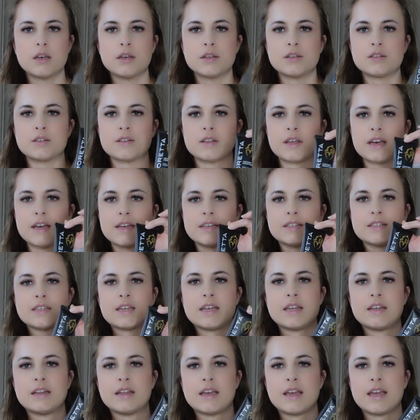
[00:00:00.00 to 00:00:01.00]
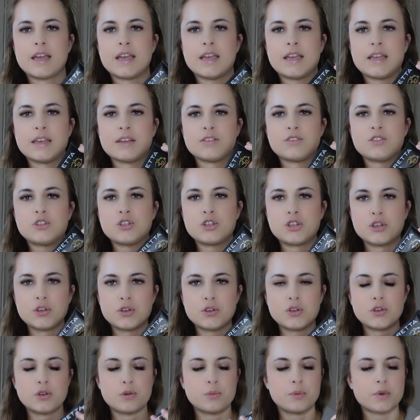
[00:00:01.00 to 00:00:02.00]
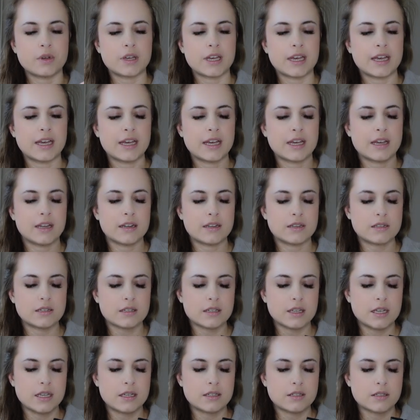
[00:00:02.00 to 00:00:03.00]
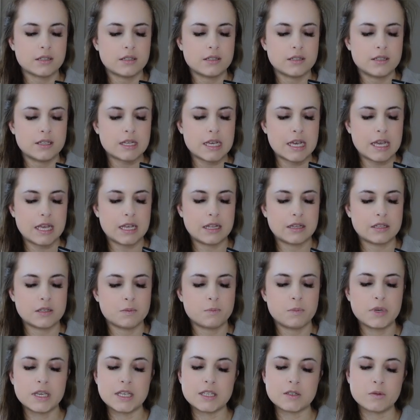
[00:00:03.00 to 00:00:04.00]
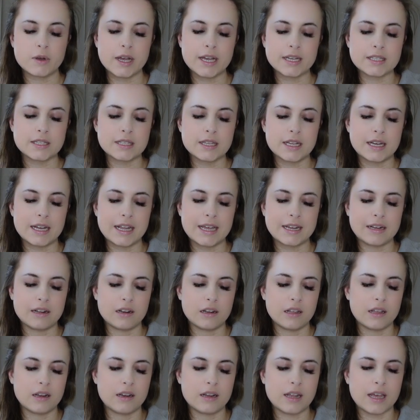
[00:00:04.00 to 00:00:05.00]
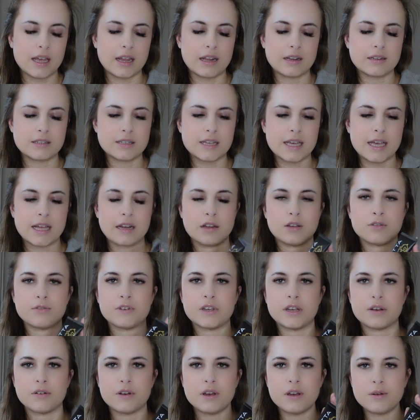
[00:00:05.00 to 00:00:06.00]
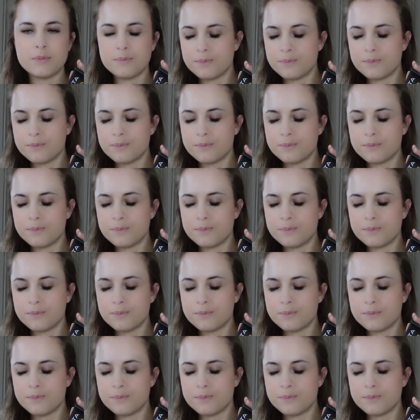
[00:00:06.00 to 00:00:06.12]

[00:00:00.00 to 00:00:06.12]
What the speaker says: So that is in a tube and it contains beeswax, lanolin and aloe vera.